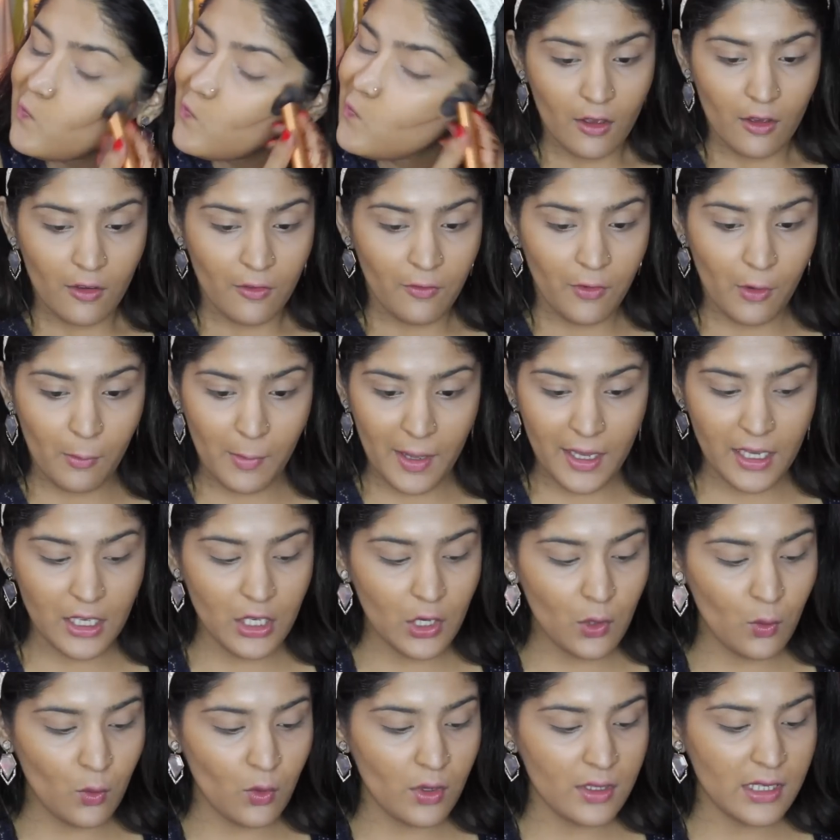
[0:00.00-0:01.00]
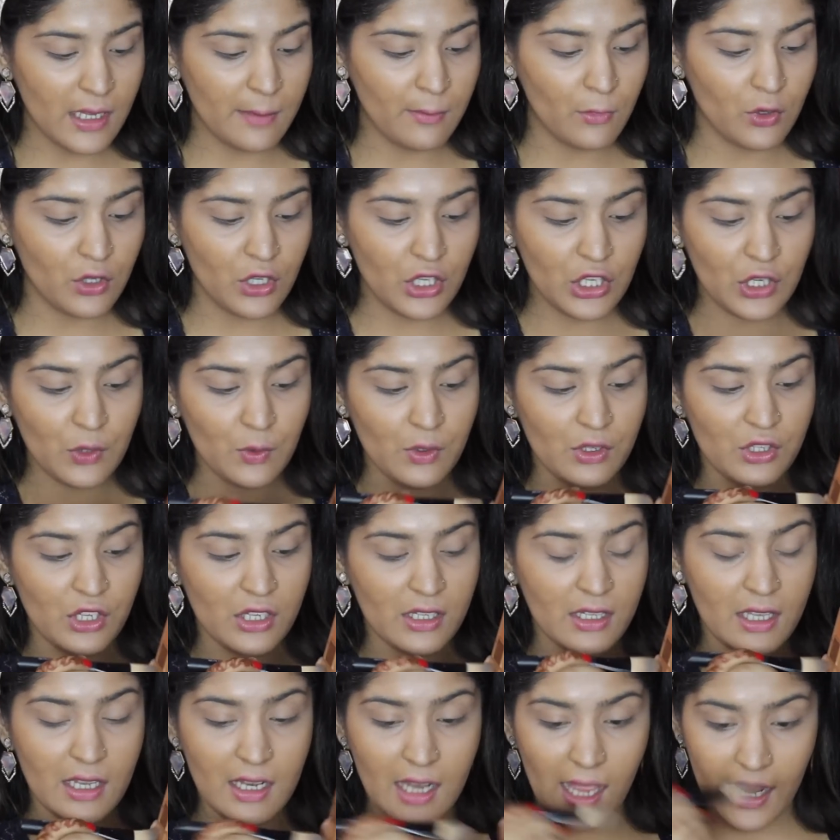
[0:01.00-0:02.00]
For my nose, I'm gonna use
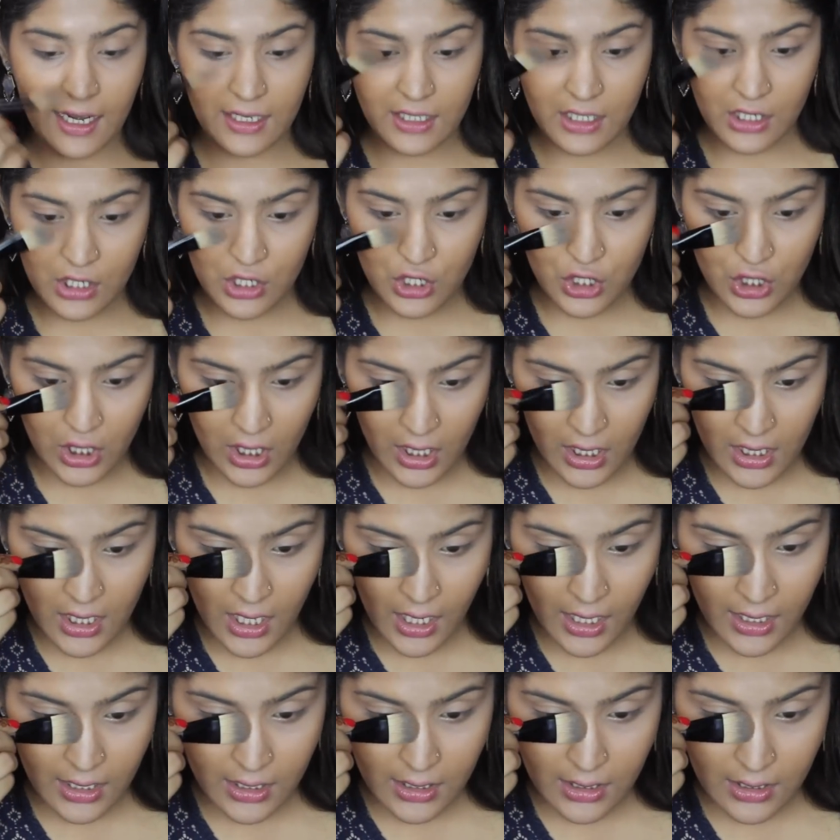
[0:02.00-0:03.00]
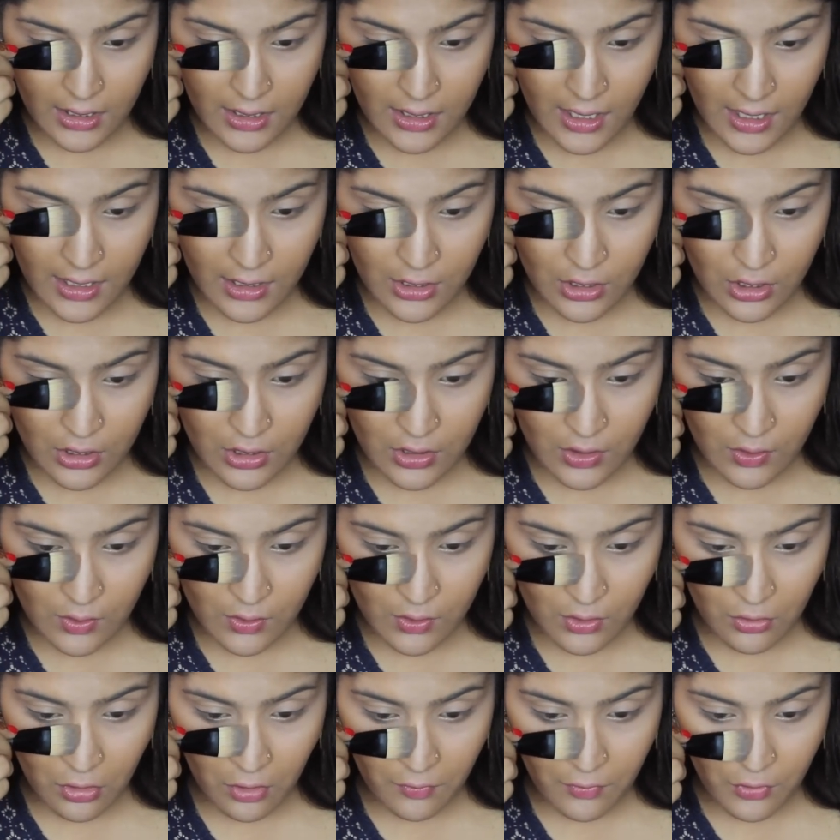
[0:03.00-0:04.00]
just the lightest shade and then just,
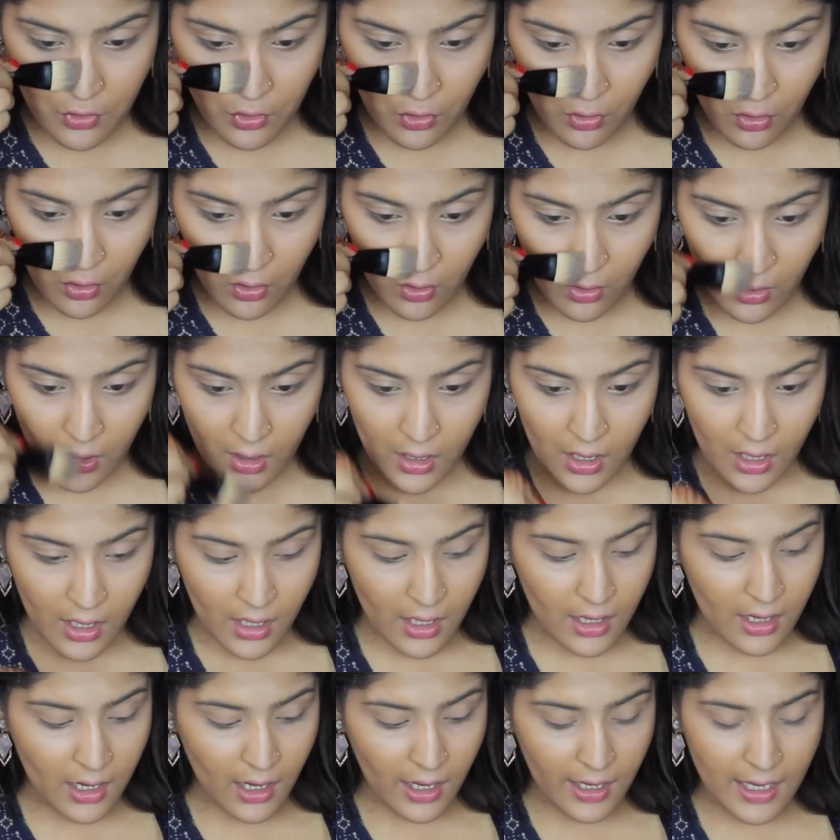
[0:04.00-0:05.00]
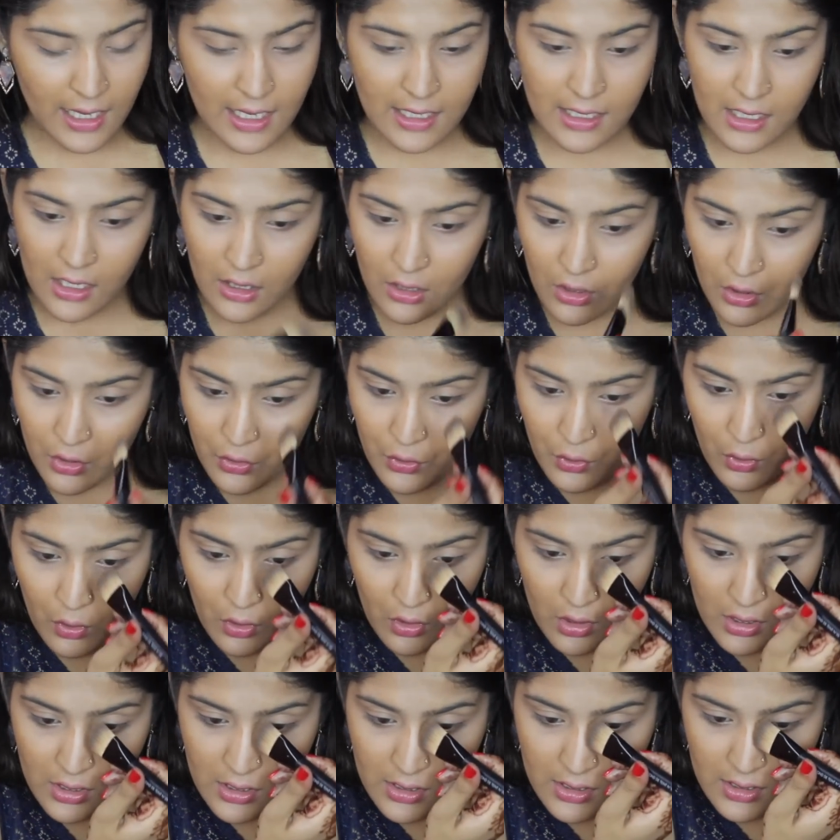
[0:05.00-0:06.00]
you know, sort of draw lines
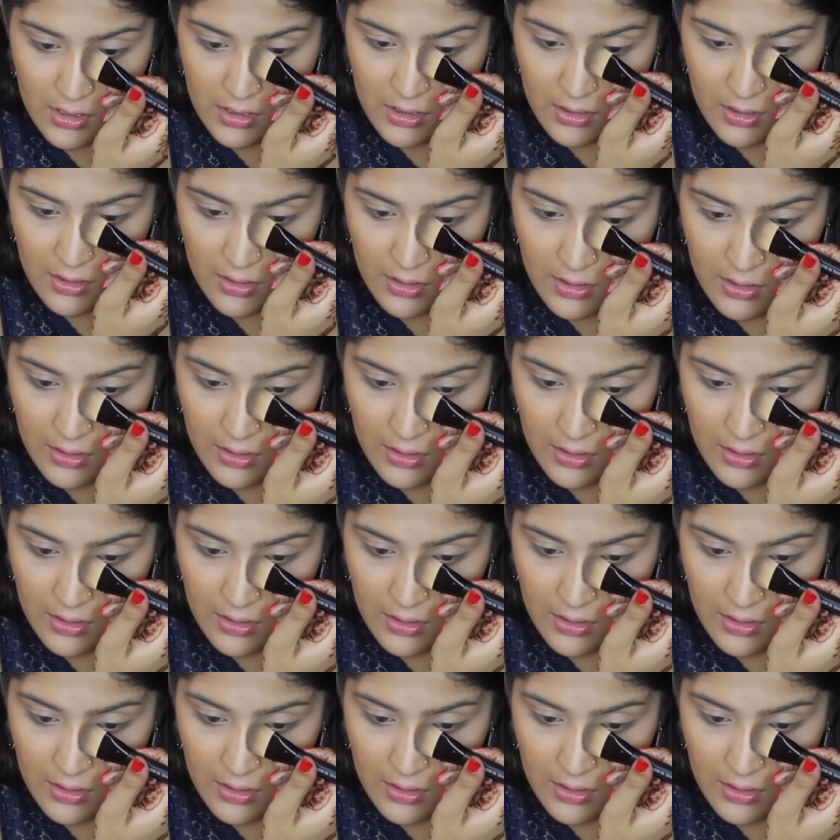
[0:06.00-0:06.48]
across